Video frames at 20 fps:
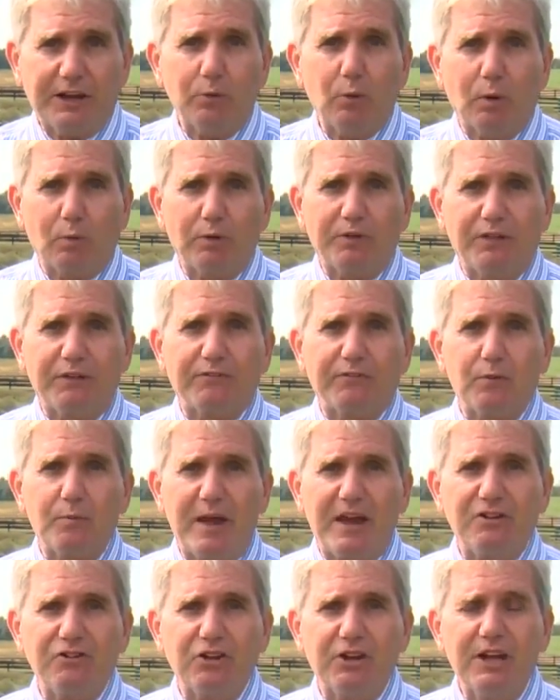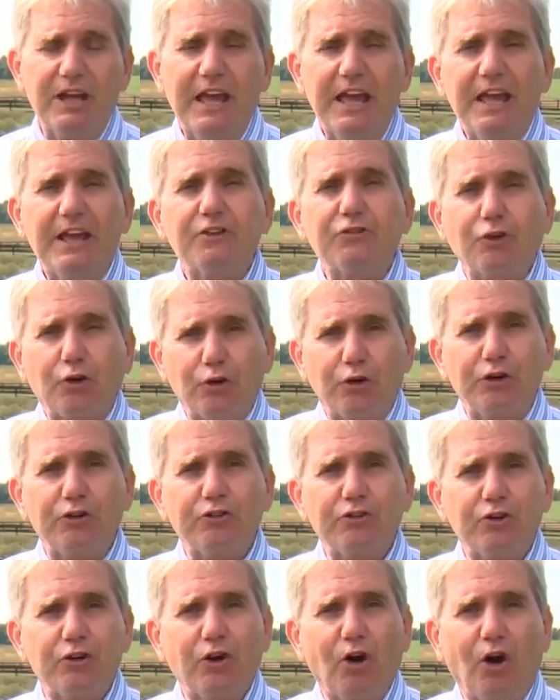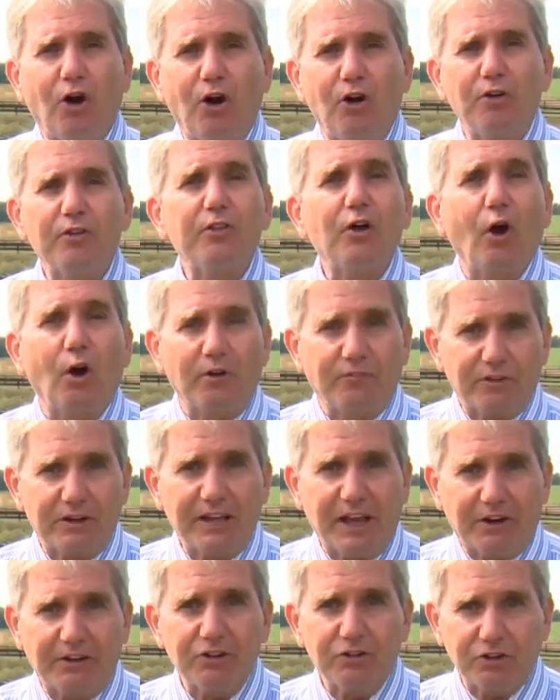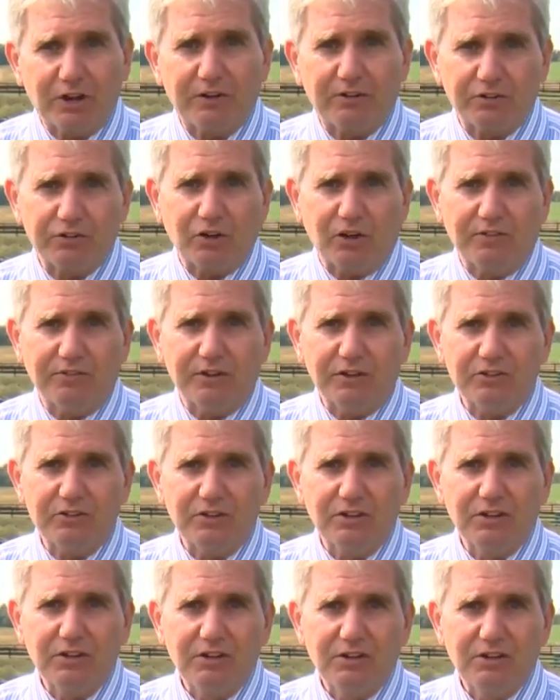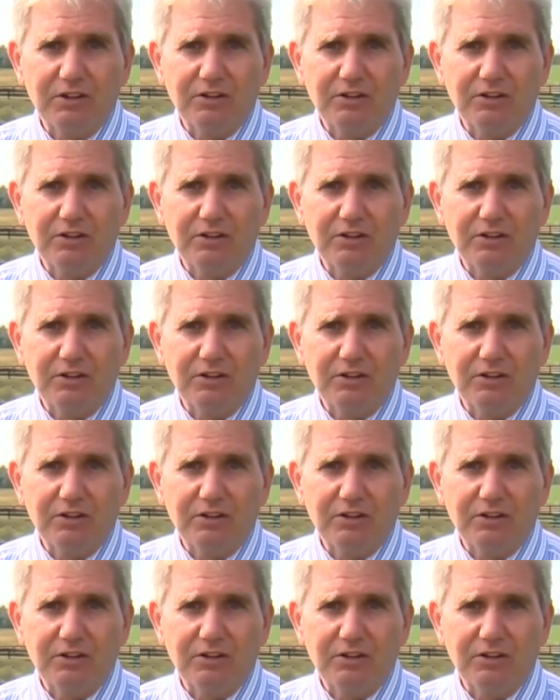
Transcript: Anyone with information is urged to call the Harford County Sheriff's Office.